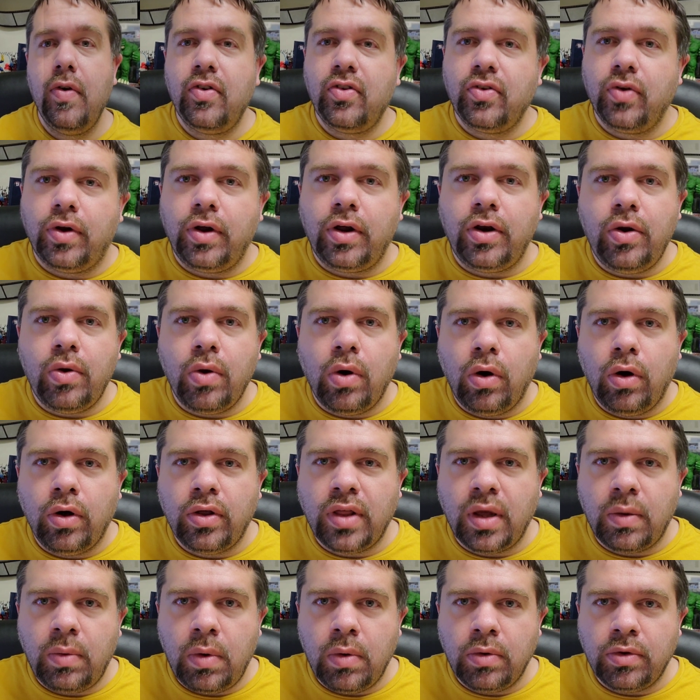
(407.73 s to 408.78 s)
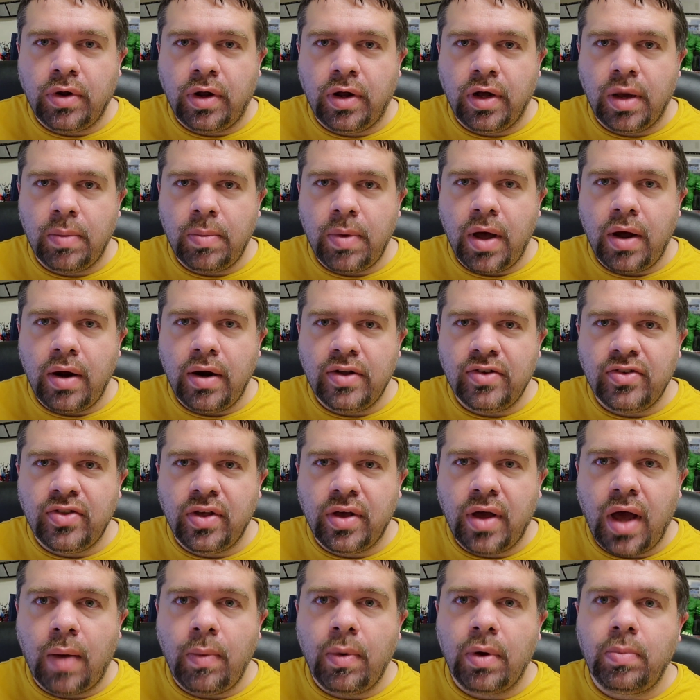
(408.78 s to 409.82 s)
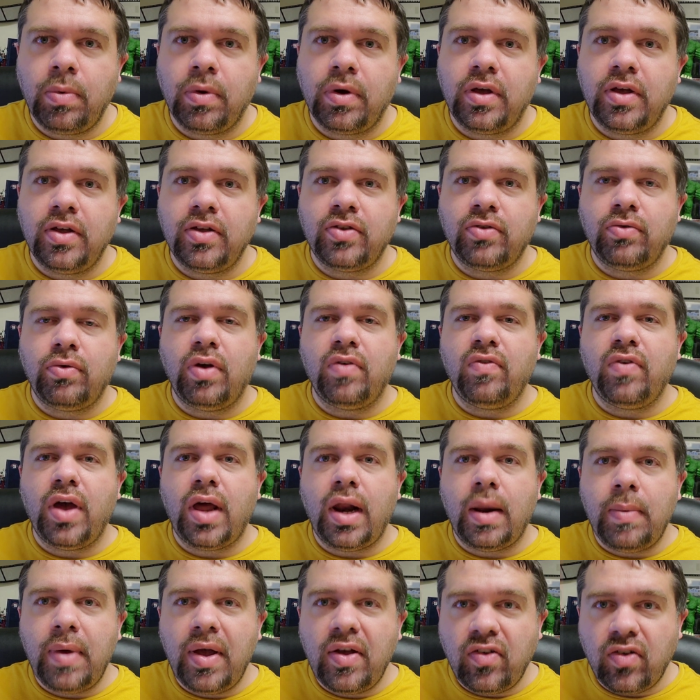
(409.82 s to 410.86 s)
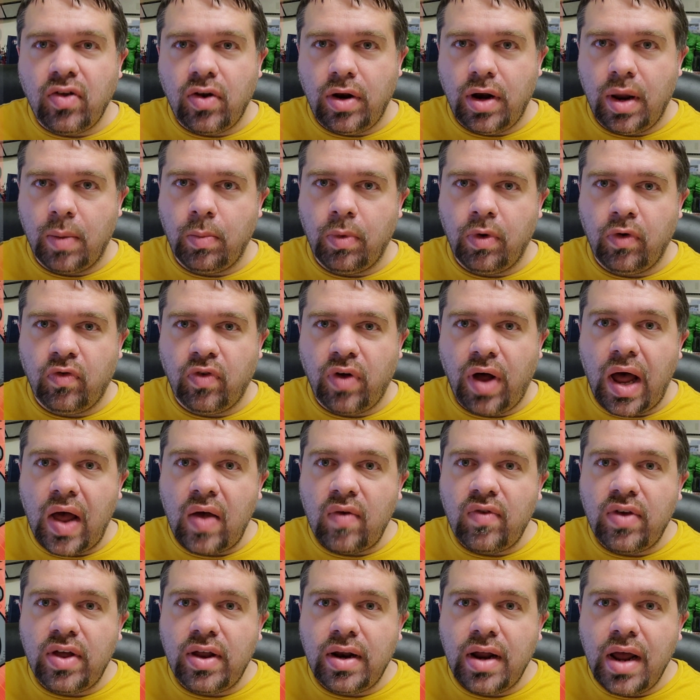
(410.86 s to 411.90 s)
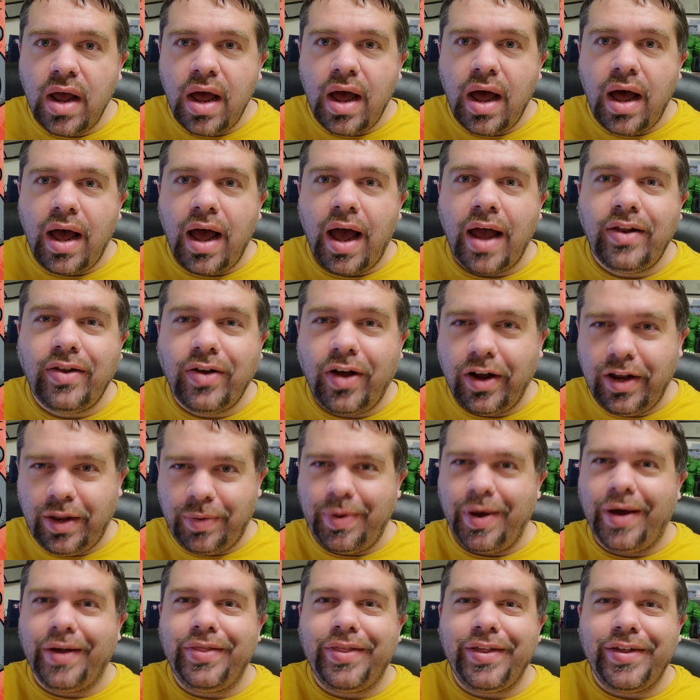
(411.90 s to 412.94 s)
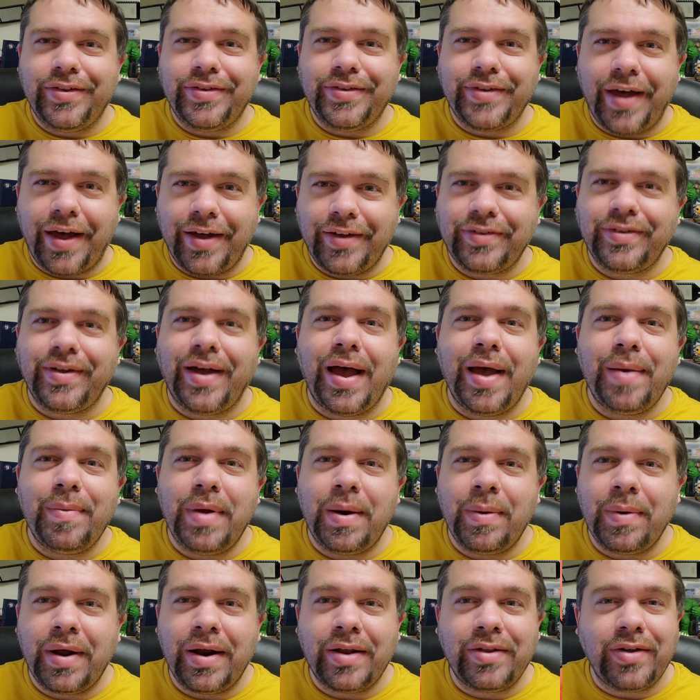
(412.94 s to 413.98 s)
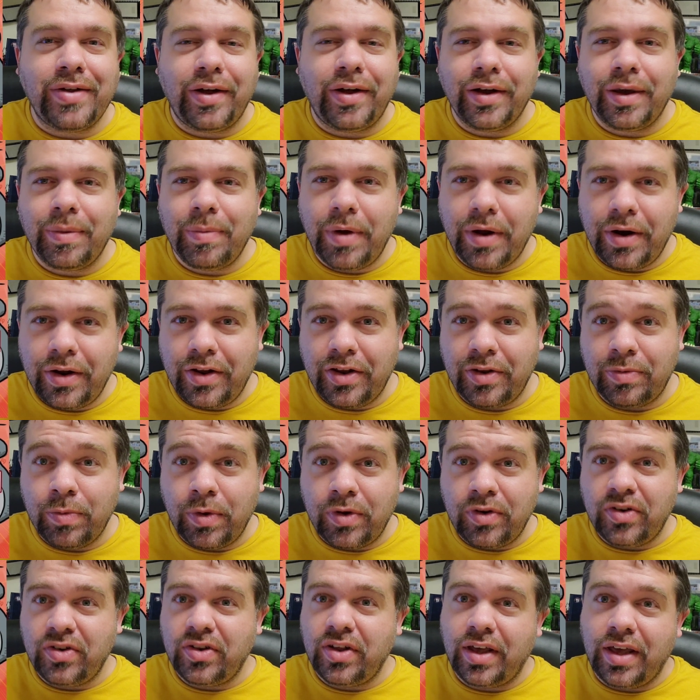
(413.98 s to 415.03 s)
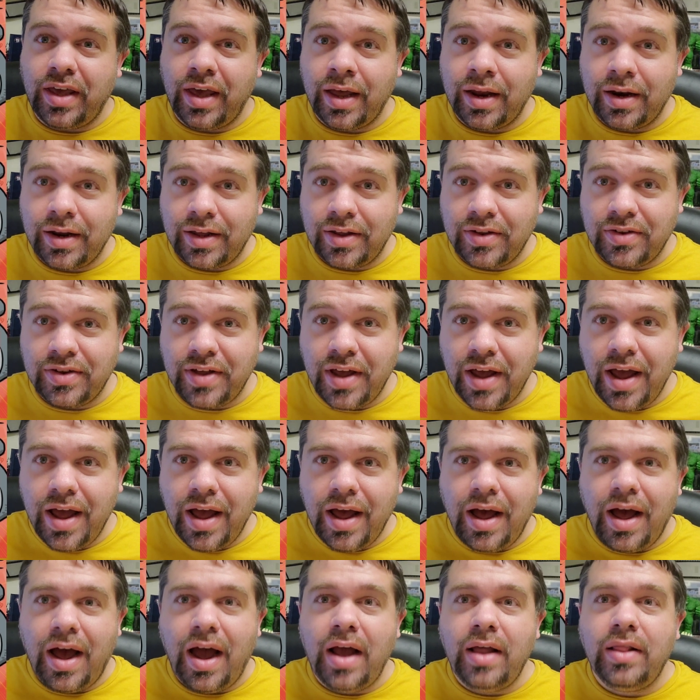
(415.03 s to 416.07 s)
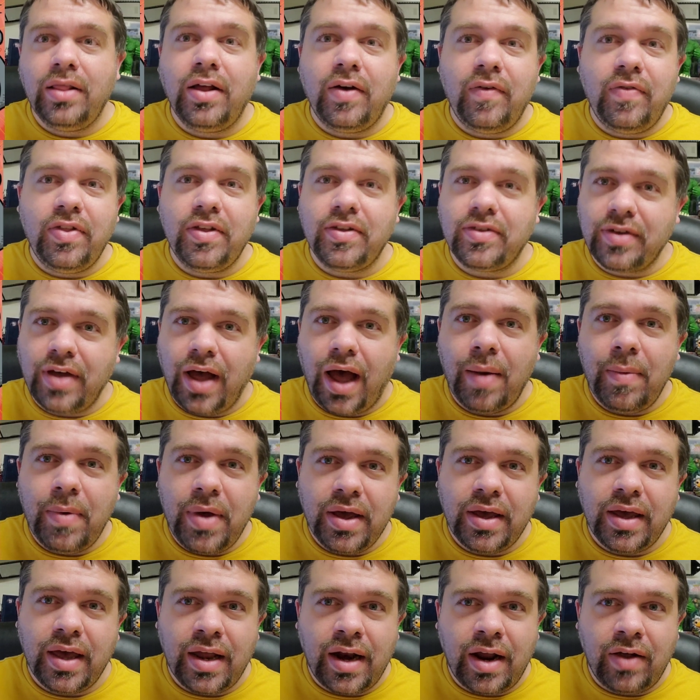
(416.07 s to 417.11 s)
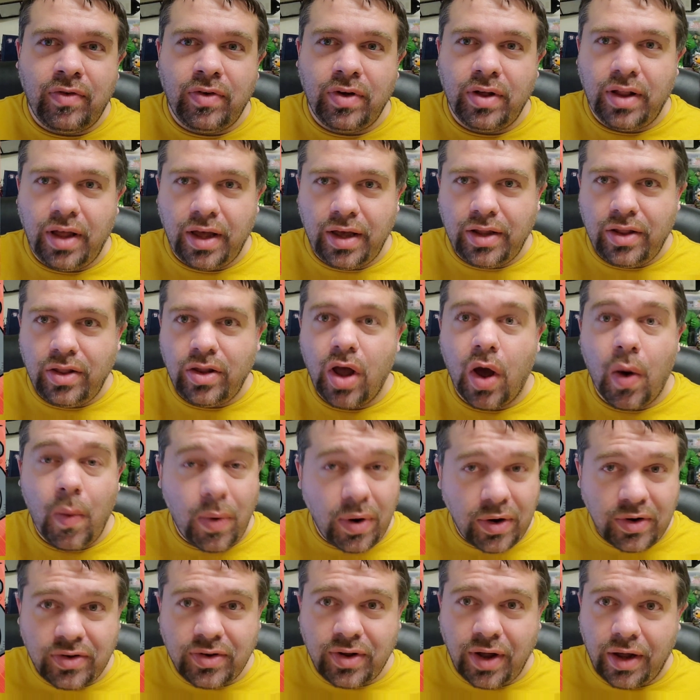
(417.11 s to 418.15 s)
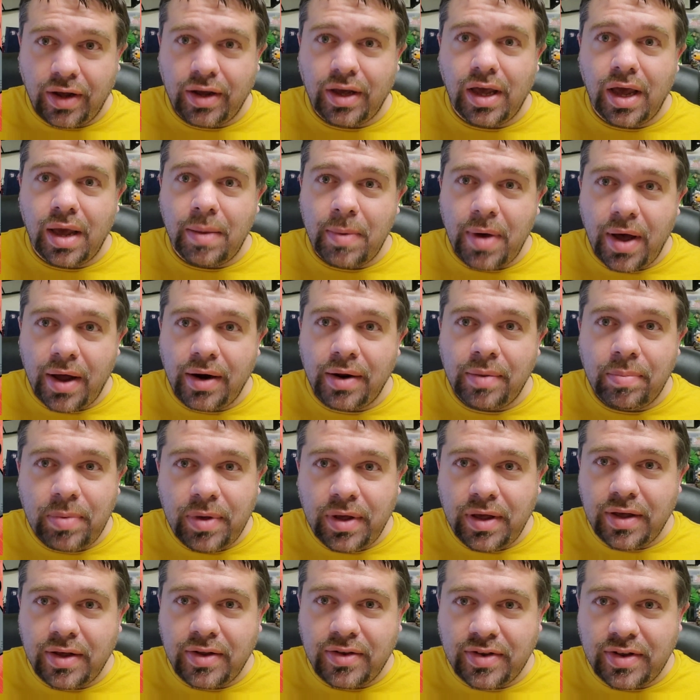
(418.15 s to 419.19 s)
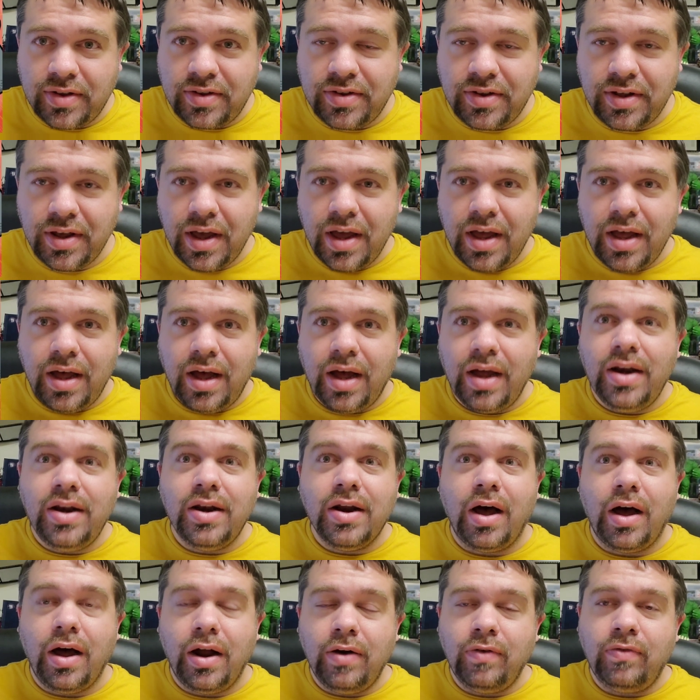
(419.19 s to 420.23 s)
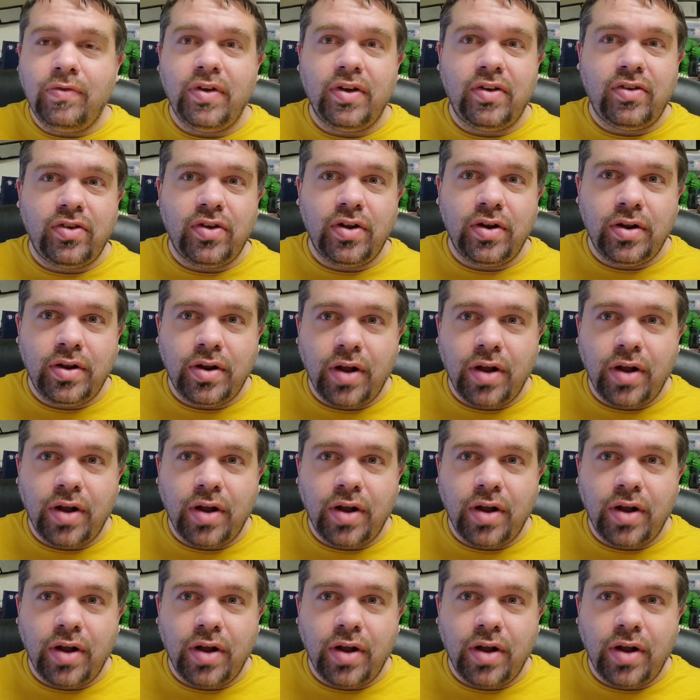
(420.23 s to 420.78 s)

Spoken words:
starting a new arc that we will talk about is the Comic Book History of Animation #5. And I talked about this last time, and I'm going to talk about it as much as I can because I love this comic, and I feel like no one's talking about it because it's a non-fiction